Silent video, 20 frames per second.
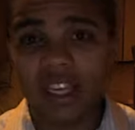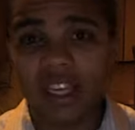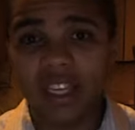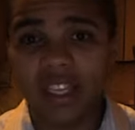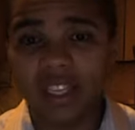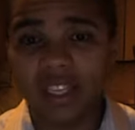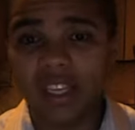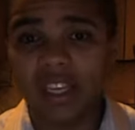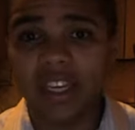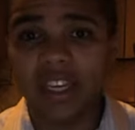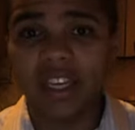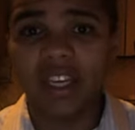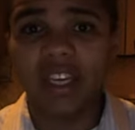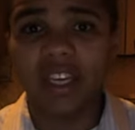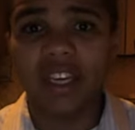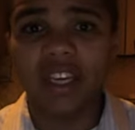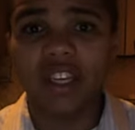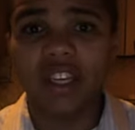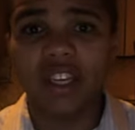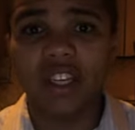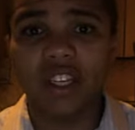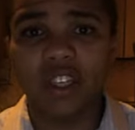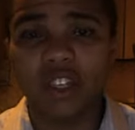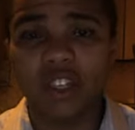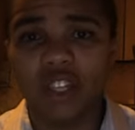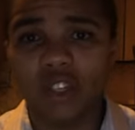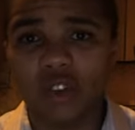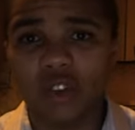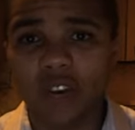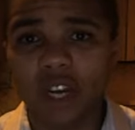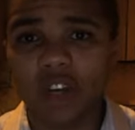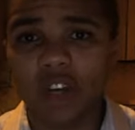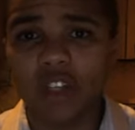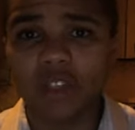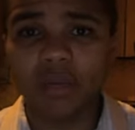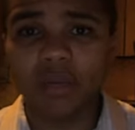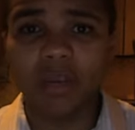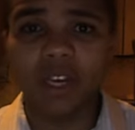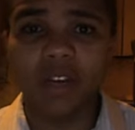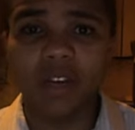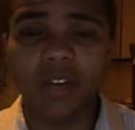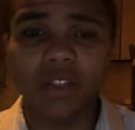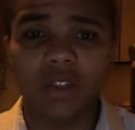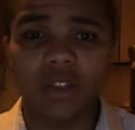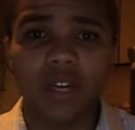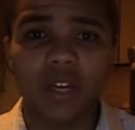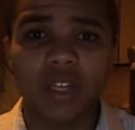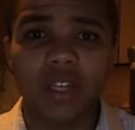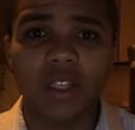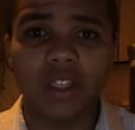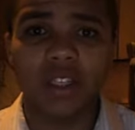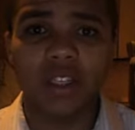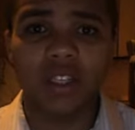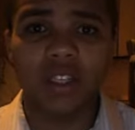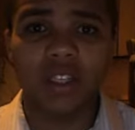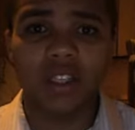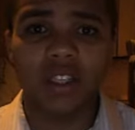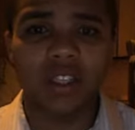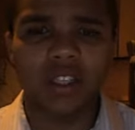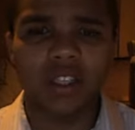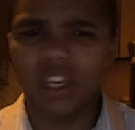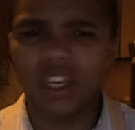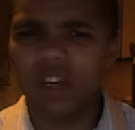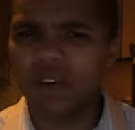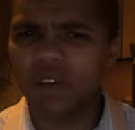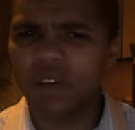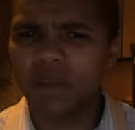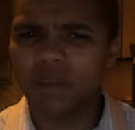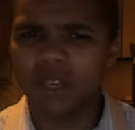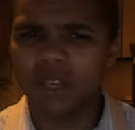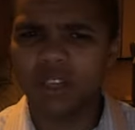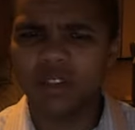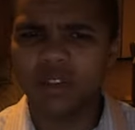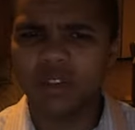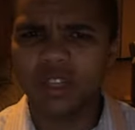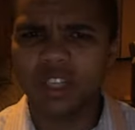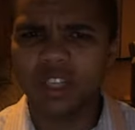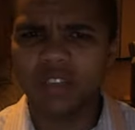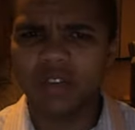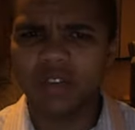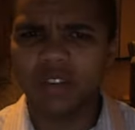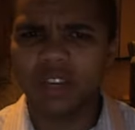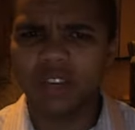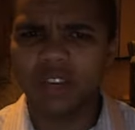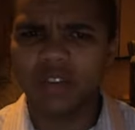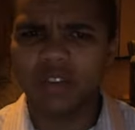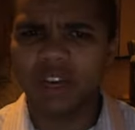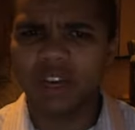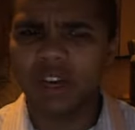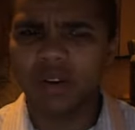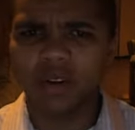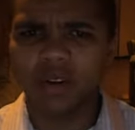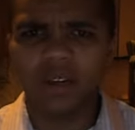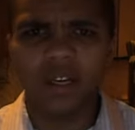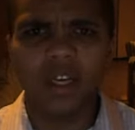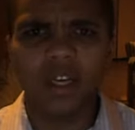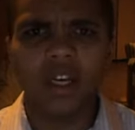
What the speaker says: He did it. He tried to go to the playoffs in 2006. Did they go to the playoffs in 2005? I don't know.